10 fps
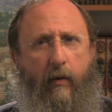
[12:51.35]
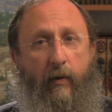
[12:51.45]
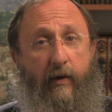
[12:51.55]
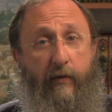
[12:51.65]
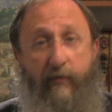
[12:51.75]

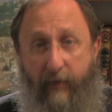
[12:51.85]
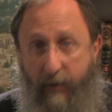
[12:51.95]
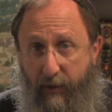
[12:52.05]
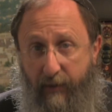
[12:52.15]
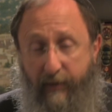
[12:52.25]
One of the
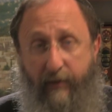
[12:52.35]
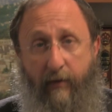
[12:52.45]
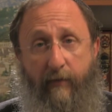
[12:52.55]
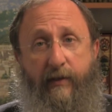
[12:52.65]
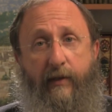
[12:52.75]
functions
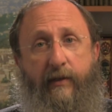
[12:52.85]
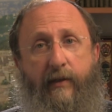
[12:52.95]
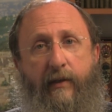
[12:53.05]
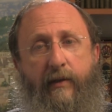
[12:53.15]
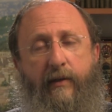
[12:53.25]
of
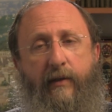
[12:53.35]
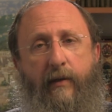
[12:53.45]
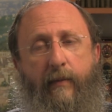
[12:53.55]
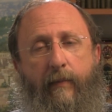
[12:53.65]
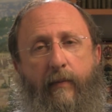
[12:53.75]
tzitzit
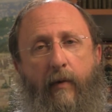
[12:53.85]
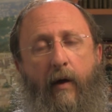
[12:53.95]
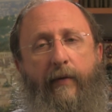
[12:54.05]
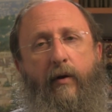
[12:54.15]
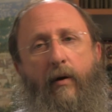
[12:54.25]

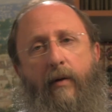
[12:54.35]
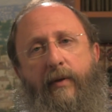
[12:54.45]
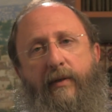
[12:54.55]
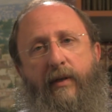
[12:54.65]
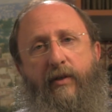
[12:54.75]
on the
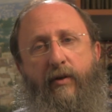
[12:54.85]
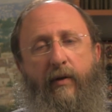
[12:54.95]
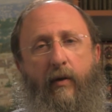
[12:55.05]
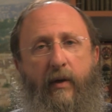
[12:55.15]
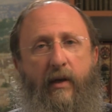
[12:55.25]
garment is so
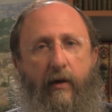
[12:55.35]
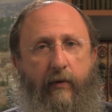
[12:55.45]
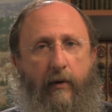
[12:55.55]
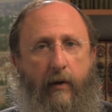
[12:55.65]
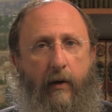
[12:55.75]
that we
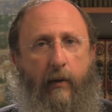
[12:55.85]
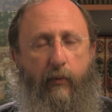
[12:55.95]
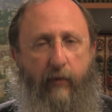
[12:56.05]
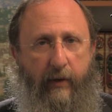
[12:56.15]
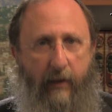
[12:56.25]
never
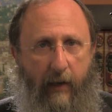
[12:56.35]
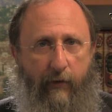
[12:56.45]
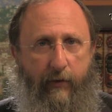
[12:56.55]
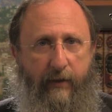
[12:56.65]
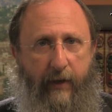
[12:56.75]
break
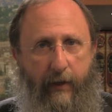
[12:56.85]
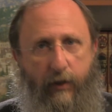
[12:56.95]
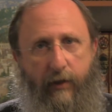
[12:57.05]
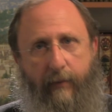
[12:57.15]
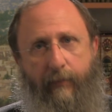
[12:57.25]
our
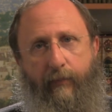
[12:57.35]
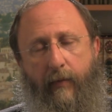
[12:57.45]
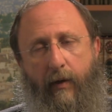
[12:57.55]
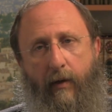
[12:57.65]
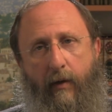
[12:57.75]
attention
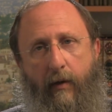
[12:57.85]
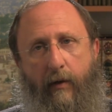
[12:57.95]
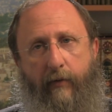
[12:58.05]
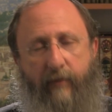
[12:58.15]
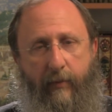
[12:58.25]

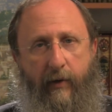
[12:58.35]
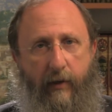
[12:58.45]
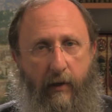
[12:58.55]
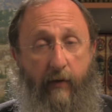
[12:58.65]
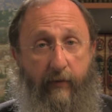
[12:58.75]
from our
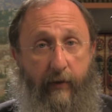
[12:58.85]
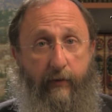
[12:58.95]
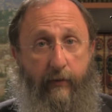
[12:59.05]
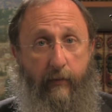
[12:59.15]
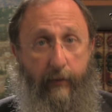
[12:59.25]

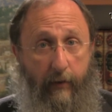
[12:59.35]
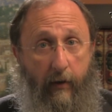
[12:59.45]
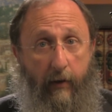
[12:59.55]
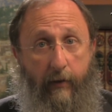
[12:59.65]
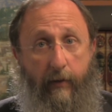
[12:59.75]
covenant with
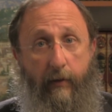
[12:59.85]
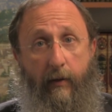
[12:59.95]
God.